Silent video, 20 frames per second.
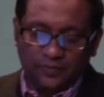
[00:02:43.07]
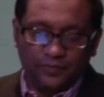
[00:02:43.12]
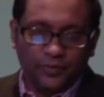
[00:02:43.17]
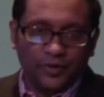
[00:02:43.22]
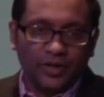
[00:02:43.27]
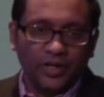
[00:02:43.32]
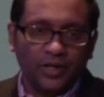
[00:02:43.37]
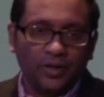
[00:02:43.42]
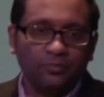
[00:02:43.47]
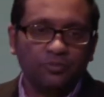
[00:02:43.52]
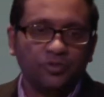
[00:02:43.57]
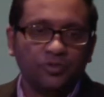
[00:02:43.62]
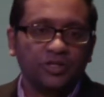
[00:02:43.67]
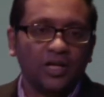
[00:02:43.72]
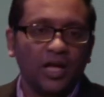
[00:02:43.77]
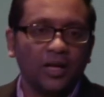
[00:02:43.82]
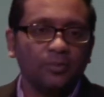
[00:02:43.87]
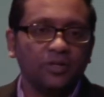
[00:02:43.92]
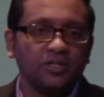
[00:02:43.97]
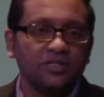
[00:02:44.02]
For him,
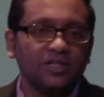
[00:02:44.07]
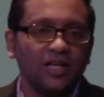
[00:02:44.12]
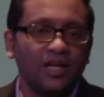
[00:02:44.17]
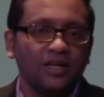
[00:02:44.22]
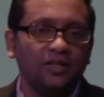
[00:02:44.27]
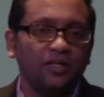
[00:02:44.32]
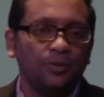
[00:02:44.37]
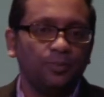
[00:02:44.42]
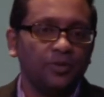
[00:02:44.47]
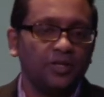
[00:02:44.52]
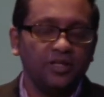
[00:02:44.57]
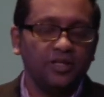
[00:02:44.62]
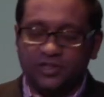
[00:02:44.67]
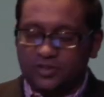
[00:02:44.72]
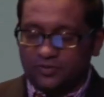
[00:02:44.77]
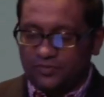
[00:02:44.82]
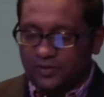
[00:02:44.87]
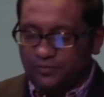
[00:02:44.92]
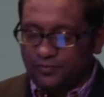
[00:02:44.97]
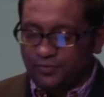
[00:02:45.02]
Simon sat in the place
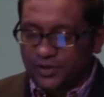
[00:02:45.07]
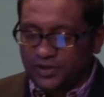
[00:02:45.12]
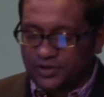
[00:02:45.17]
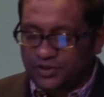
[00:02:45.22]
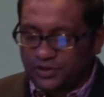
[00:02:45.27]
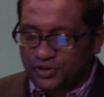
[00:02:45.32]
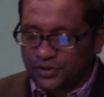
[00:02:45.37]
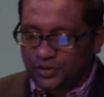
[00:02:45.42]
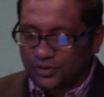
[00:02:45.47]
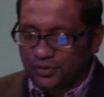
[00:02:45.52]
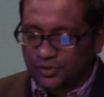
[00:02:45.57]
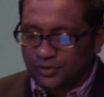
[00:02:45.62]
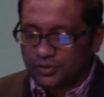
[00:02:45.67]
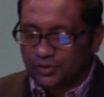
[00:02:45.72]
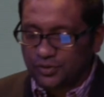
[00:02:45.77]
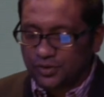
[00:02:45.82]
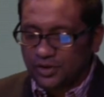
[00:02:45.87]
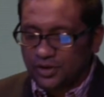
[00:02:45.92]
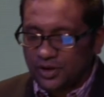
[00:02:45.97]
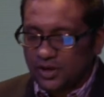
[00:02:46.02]
of every Jew
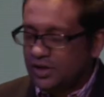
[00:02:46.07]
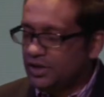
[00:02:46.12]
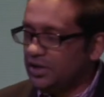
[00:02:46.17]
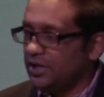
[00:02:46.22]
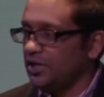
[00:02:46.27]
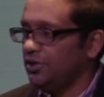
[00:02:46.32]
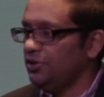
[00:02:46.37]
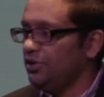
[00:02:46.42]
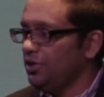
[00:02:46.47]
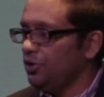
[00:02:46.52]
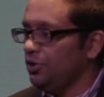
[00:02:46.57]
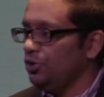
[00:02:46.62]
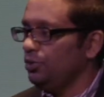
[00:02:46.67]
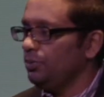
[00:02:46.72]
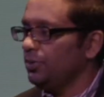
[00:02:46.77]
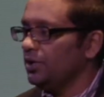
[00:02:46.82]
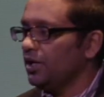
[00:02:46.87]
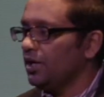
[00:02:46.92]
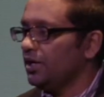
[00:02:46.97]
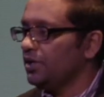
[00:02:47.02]
he had
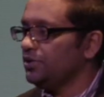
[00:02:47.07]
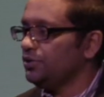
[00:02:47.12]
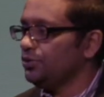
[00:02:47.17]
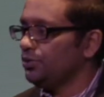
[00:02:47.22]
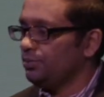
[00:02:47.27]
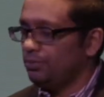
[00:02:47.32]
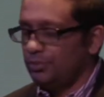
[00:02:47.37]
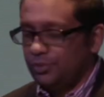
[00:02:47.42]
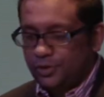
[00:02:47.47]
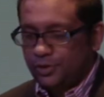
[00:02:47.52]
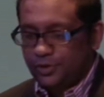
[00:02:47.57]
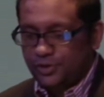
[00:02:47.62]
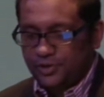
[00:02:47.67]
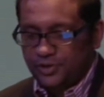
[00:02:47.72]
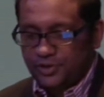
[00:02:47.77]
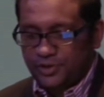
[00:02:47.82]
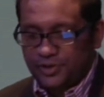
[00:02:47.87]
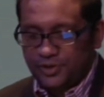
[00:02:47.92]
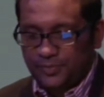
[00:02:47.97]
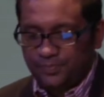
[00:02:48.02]
dehumanized or
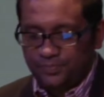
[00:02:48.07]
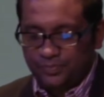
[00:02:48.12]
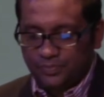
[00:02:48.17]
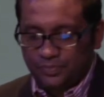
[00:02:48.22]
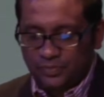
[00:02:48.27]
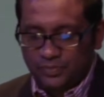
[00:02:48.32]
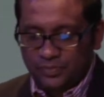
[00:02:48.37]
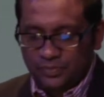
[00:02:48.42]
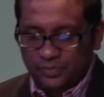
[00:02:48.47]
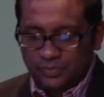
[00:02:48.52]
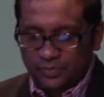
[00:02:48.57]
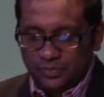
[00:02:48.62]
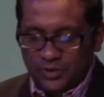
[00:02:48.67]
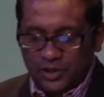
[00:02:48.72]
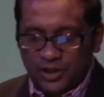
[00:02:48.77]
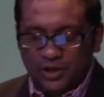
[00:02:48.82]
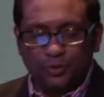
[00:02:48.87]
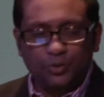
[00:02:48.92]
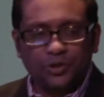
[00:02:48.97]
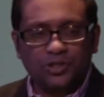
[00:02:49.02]
murdered.
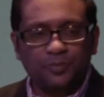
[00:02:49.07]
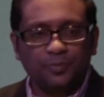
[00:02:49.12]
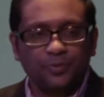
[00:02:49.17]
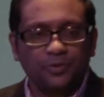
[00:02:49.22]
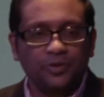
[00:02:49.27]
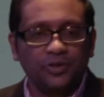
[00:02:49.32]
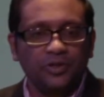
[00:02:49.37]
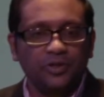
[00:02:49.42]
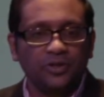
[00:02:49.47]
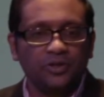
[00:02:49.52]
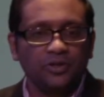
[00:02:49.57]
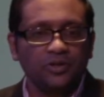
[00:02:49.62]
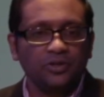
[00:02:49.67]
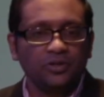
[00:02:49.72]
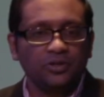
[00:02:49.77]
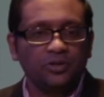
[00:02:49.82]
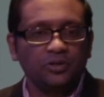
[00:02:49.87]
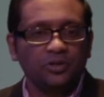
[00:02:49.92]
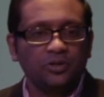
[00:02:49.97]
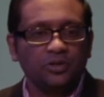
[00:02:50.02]
He whispered,
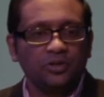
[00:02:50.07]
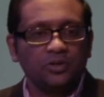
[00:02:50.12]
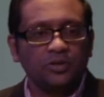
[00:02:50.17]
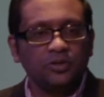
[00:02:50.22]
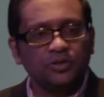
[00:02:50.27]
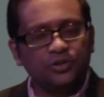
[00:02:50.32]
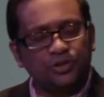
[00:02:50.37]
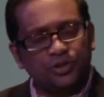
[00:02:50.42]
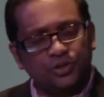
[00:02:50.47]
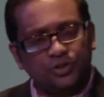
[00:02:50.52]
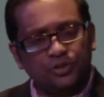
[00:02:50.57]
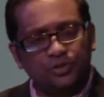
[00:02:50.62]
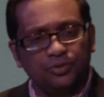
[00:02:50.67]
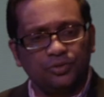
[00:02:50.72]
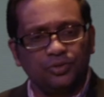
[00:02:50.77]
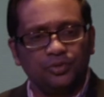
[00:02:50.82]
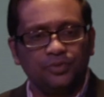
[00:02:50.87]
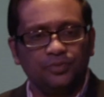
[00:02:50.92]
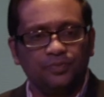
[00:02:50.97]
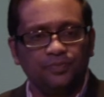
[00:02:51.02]
Jew,
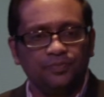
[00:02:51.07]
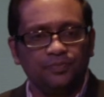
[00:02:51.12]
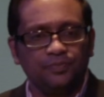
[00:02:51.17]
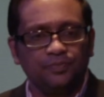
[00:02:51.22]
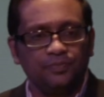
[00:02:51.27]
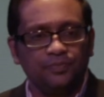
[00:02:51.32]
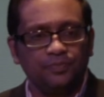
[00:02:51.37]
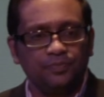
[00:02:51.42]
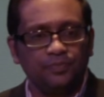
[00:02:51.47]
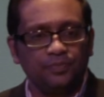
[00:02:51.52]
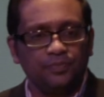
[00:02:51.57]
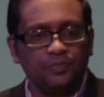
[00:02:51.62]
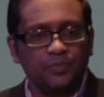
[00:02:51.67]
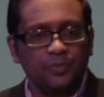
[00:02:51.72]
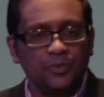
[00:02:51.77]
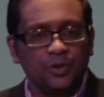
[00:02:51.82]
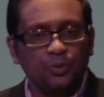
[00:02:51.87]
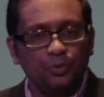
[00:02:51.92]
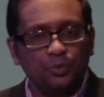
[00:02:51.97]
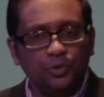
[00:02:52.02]

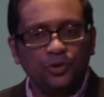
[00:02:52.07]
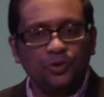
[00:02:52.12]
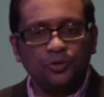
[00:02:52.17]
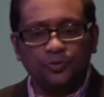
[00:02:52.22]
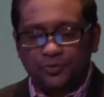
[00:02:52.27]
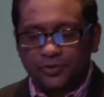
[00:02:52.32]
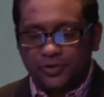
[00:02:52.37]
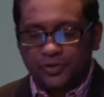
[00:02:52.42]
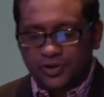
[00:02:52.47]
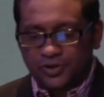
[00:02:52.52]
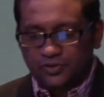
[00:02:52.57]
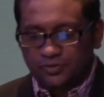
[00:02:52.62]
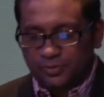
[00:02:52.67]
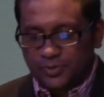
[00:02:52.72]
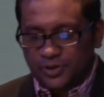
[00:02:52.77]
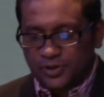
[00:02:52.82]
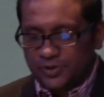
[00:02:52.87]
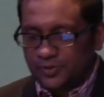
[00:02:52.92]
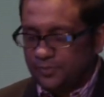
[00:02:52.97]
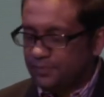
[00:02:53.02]
will you forgive
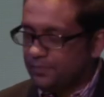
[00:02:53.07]
me?